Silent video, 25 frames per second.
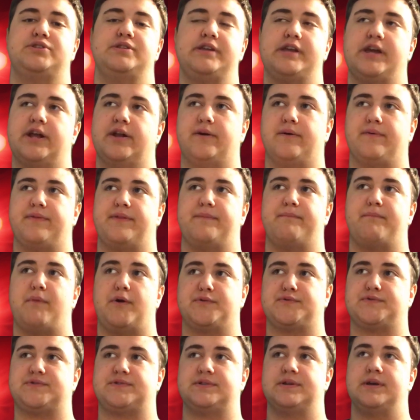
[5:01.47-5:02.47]
the
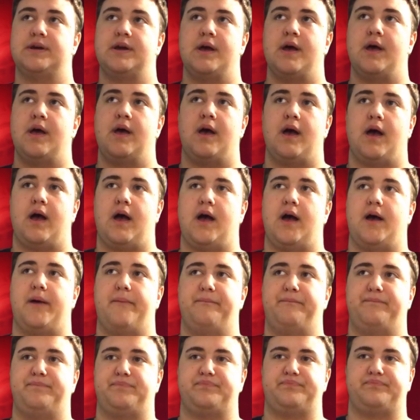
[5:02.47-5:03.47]
most
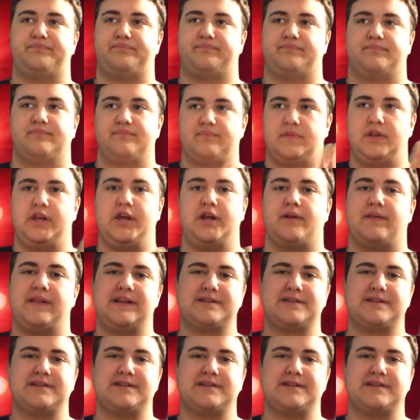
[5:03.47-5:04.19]
You know,